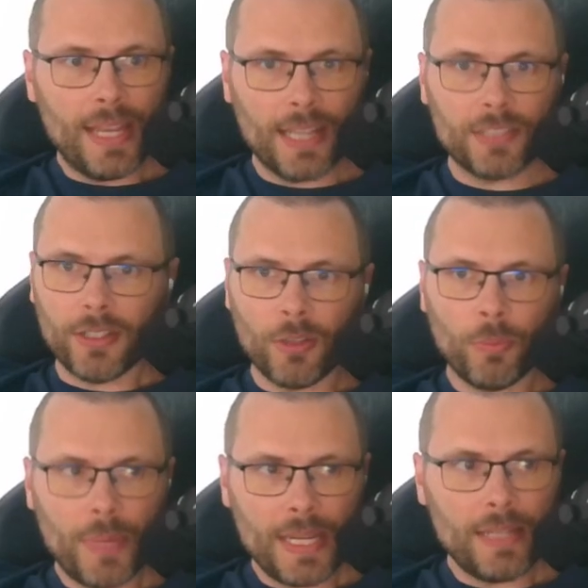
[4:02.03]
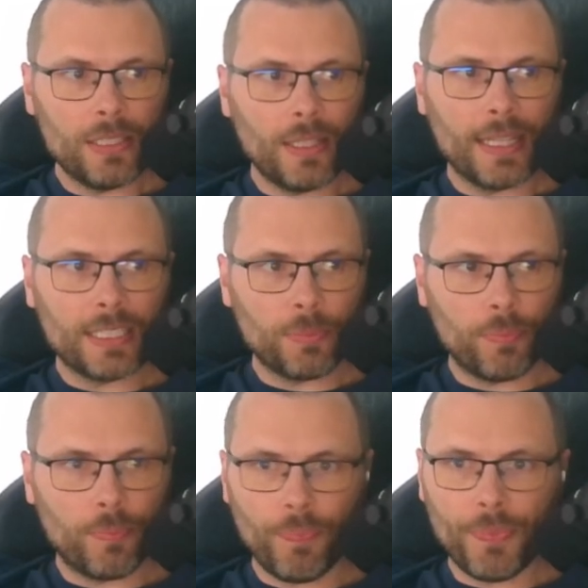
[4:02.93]
answer. It'll be
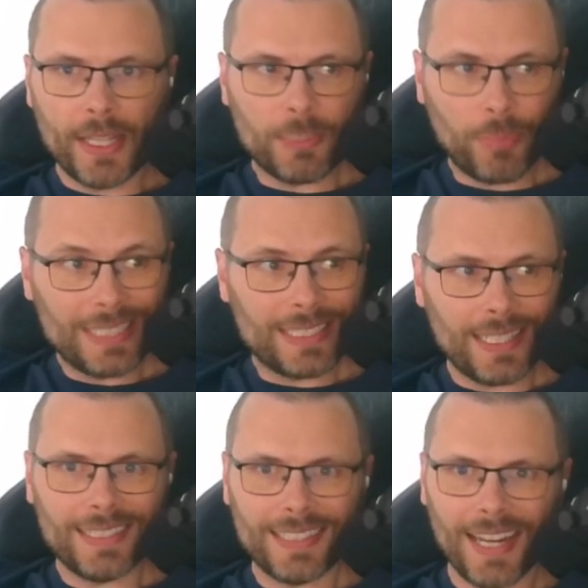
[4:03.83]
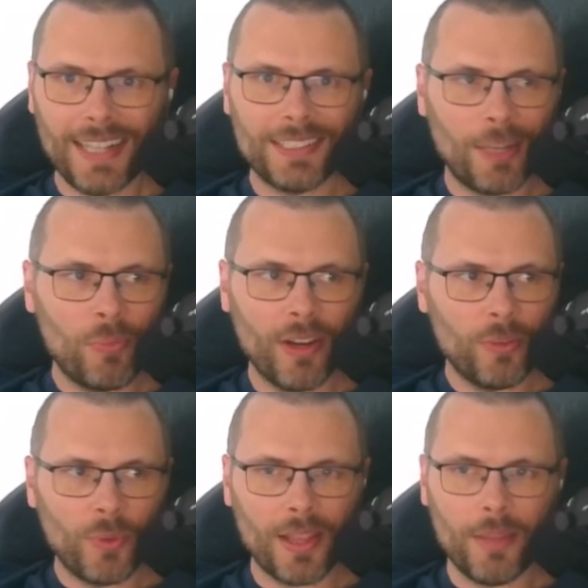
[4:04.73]
explicitly stated somewhere
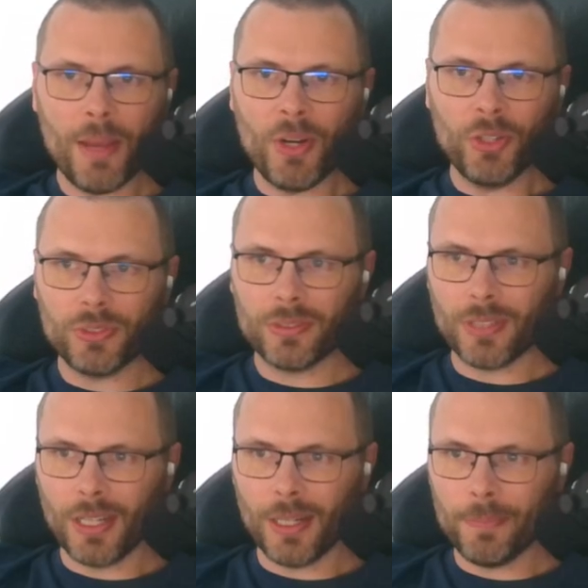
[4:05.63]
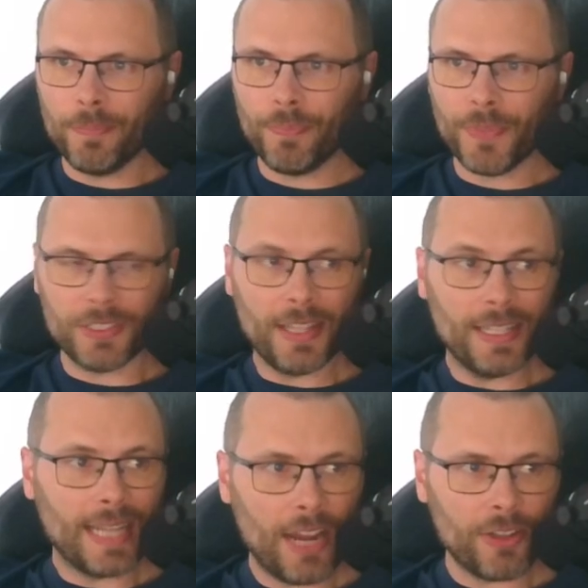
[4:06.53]
in one of the memos. There's nothing
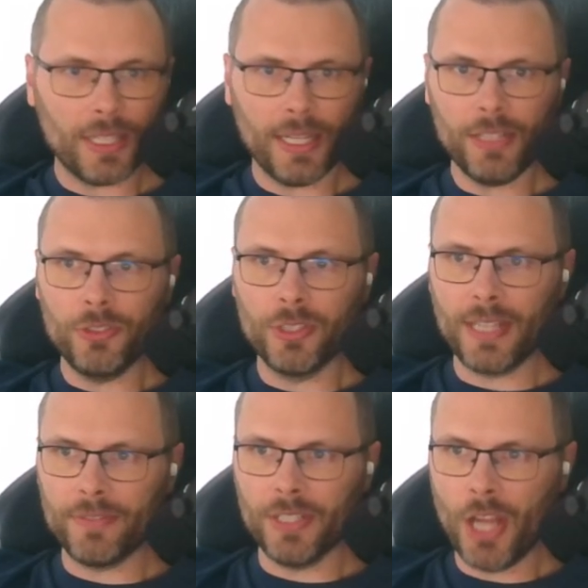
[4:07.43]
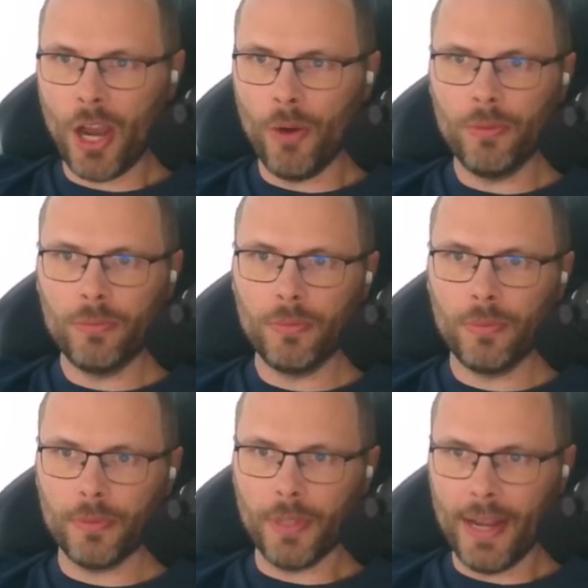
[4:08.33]
to calculate. You just have to know
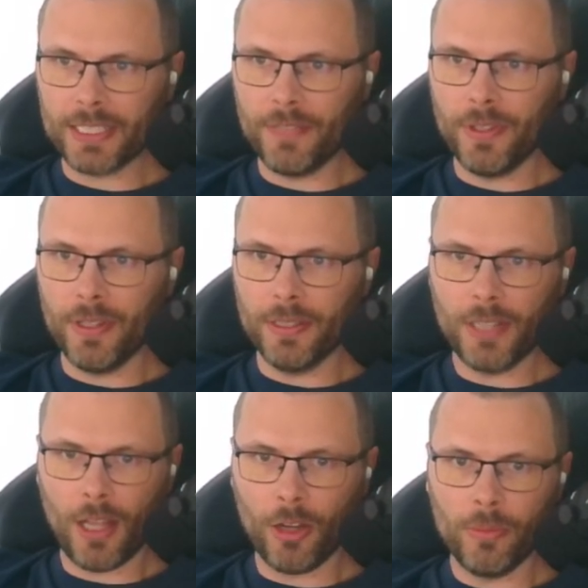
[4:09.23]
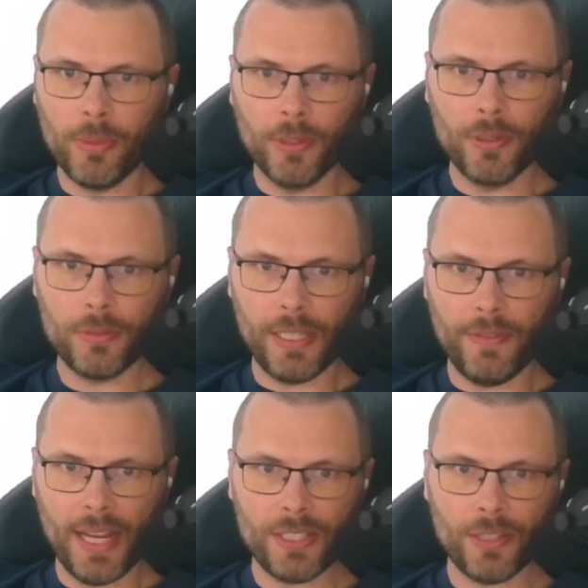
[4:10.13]
they're asking for the tolerable
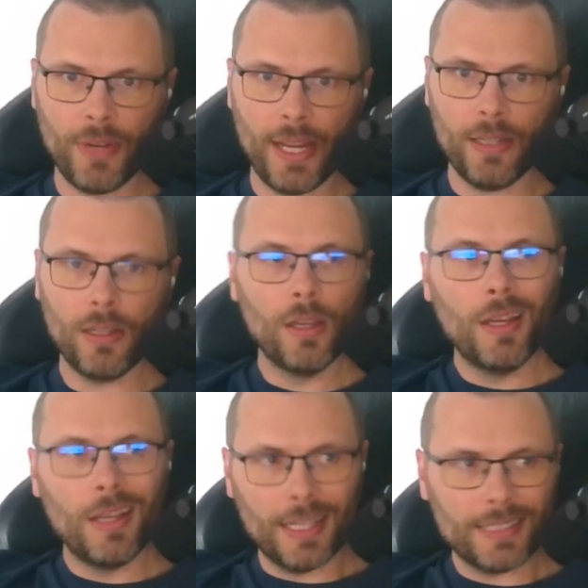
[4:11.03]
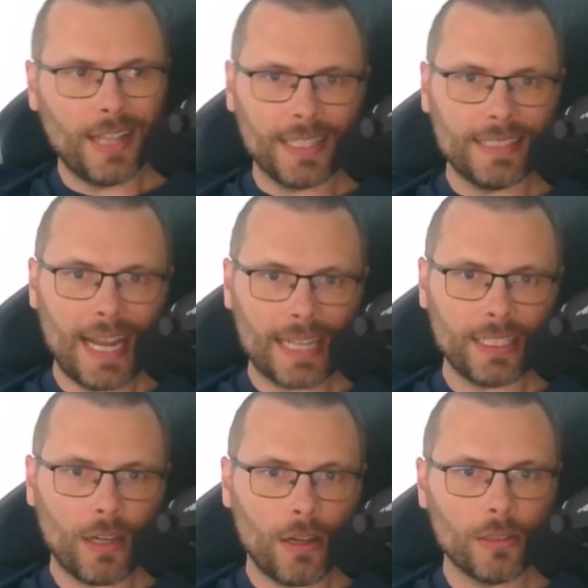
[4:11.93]
deviation rate. That's not
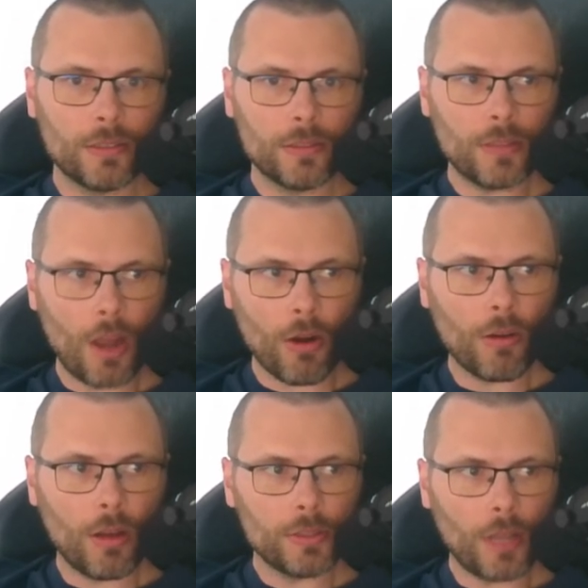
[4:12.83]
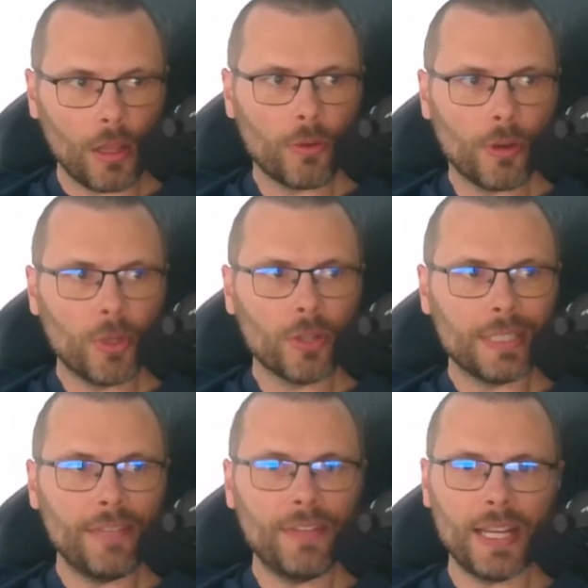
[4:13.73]
exactly called tolerable
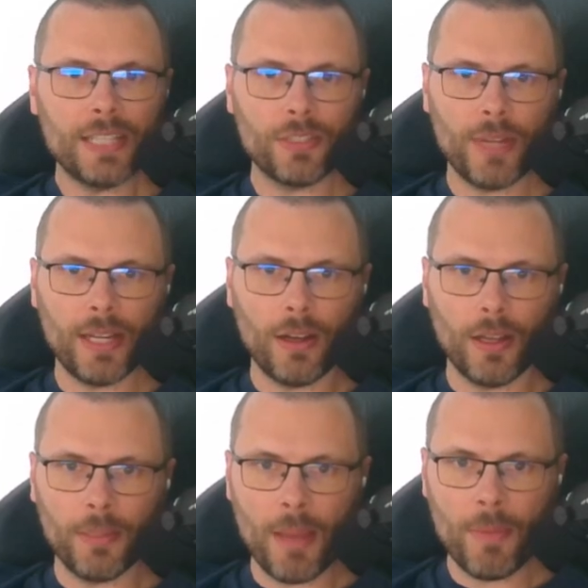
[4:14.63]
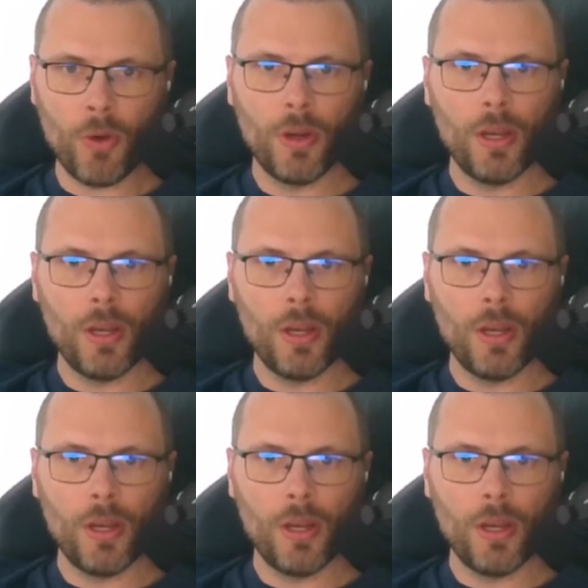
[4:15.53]
deviation rate on the memo,